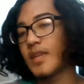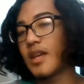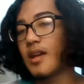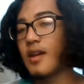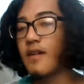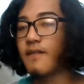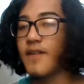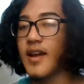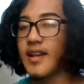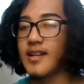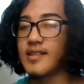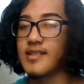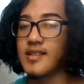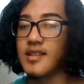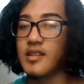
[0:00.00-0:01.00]
fighting
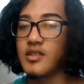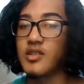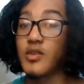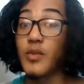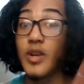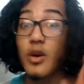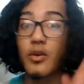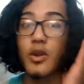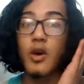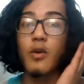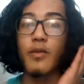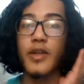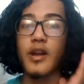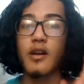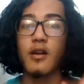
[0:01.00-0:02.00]
scenes. So we don't know
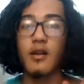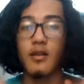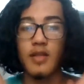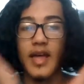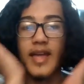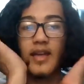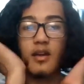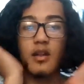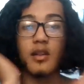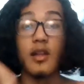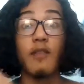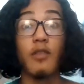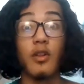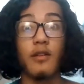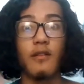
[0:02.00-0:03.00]
their like
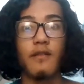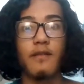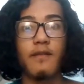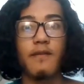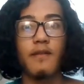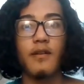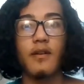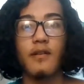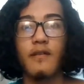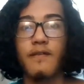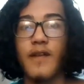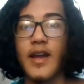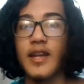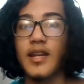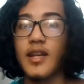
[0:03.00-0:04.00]
level of
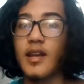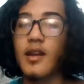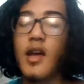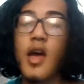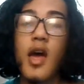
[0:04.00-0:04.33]
fighting.